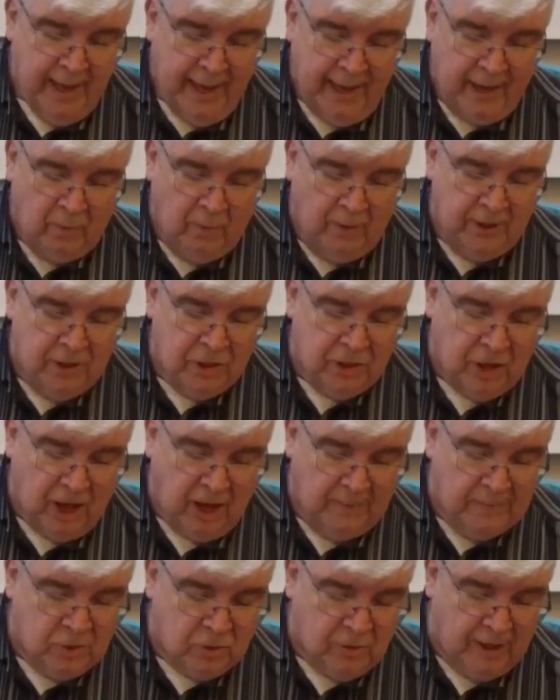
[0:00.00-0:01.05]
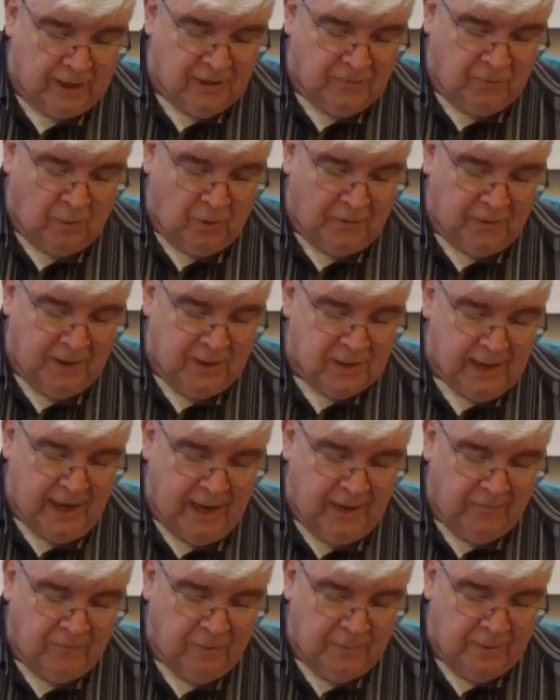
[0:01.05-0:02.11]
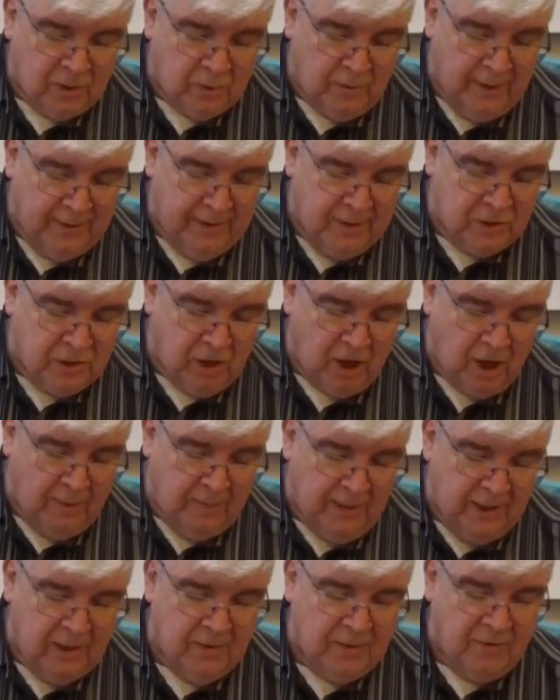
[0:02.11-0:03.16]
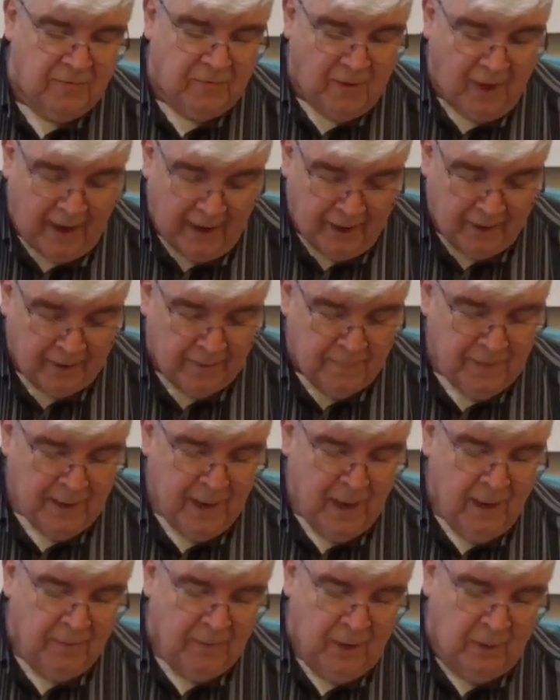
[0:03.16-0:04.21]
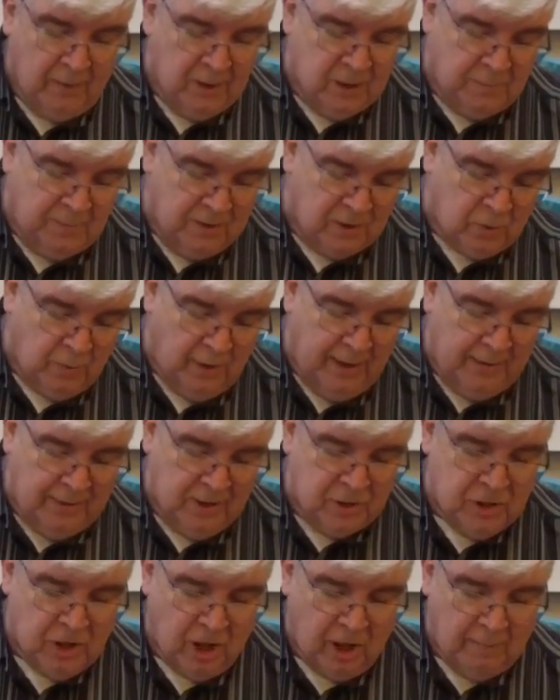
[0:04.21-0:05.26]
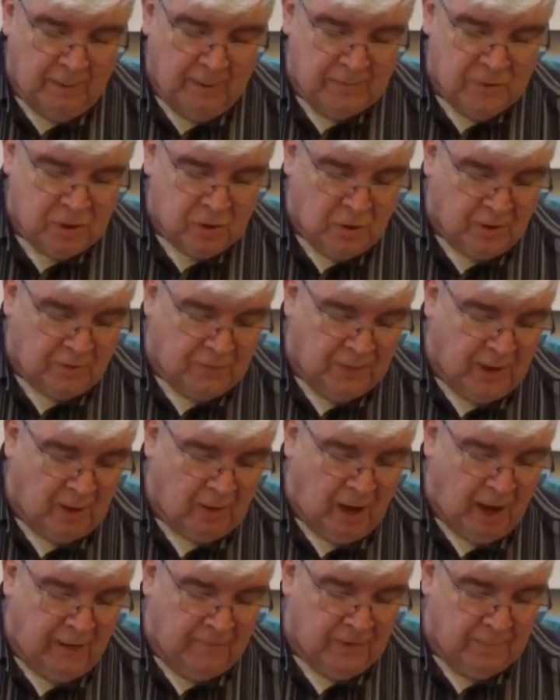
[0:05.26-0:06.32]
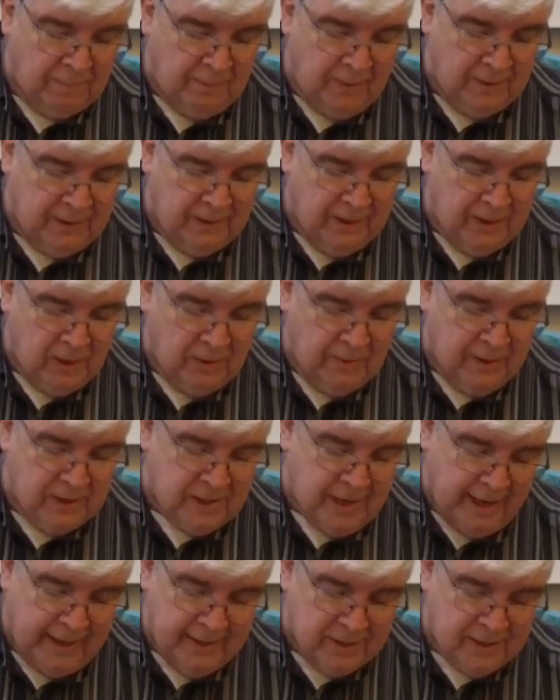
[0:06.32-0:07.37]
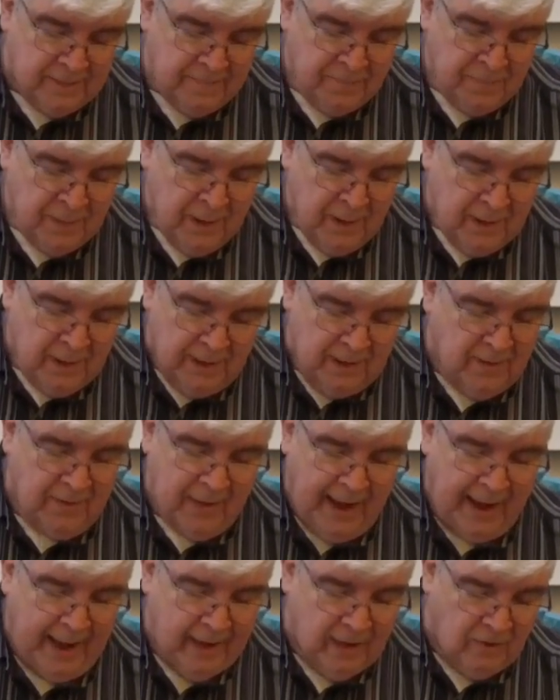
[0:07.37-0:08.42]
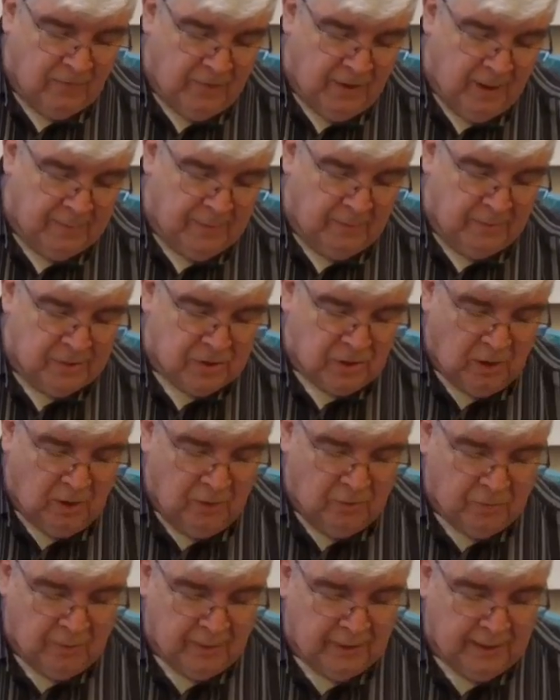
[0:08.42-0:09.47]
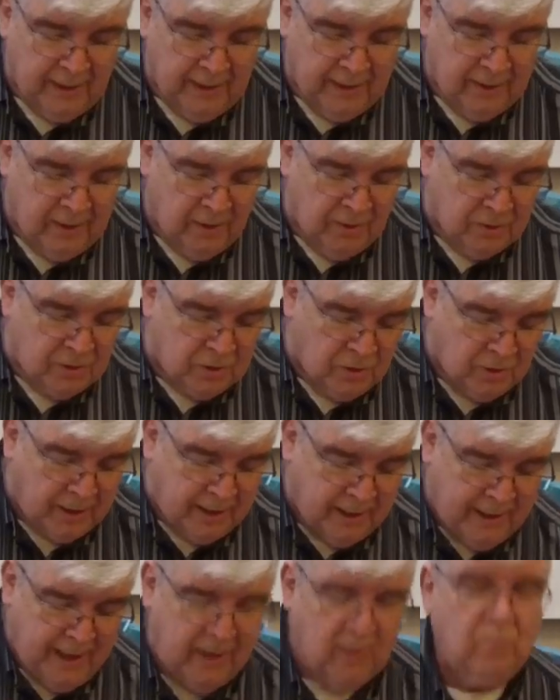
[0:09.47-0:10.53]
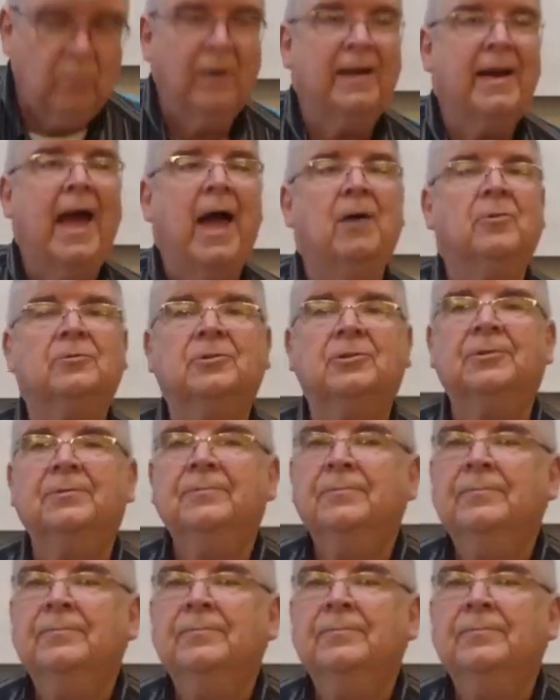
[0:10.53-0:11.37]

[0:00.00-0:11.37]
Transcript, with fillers: And one cherub stretched forth his hand from between the cherub into the fire that was between the cherubims, took thereof, and put it into his hands, into the hand of him that was clothed with linen, who took it and went out.